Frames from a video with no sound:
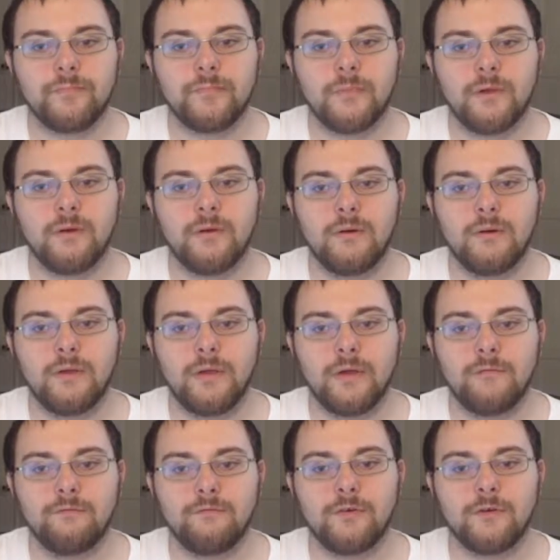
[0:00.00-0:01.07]
Oh yeah,
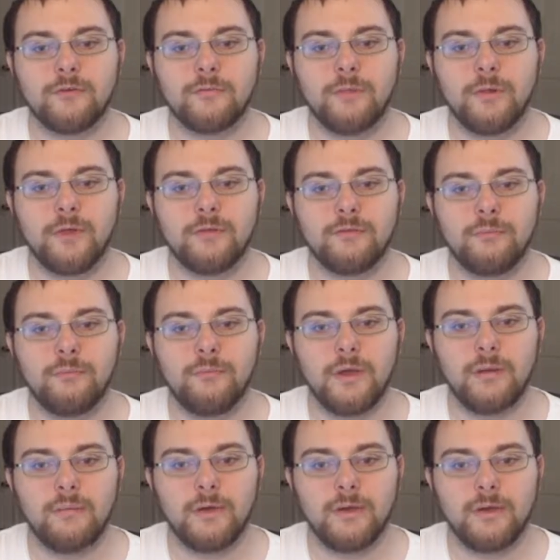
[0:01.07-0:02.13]
first place,
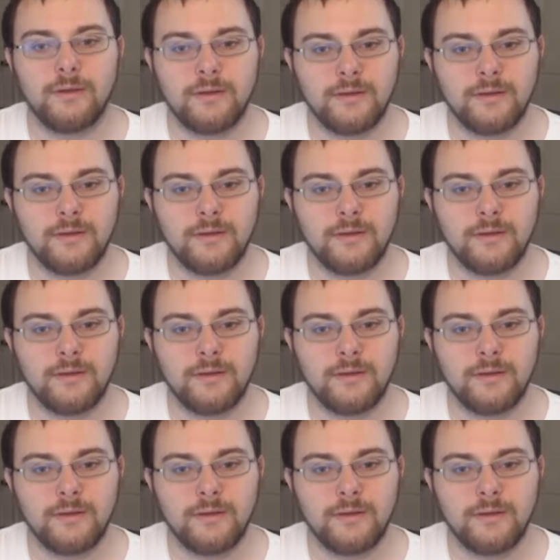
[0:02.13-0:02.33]
baby.